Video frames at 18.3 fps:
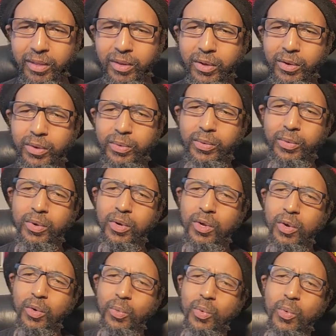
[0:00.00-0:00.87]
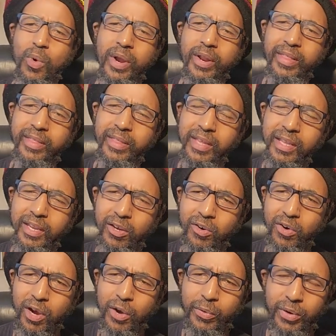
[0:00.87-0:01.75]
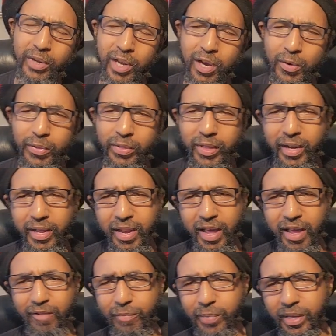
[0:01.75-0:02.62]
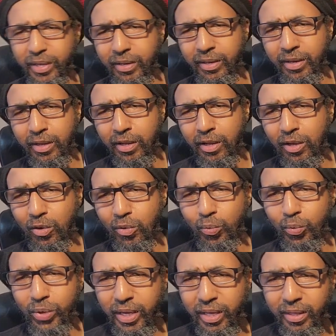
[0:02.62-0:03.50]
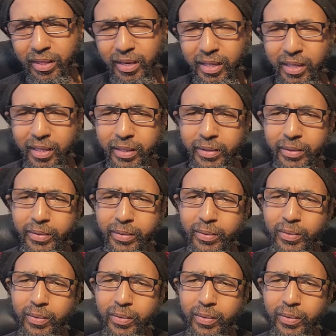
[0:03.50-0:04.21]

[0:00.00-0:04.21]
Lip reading: You know, we want to see the Crown Council, and I've been reasoning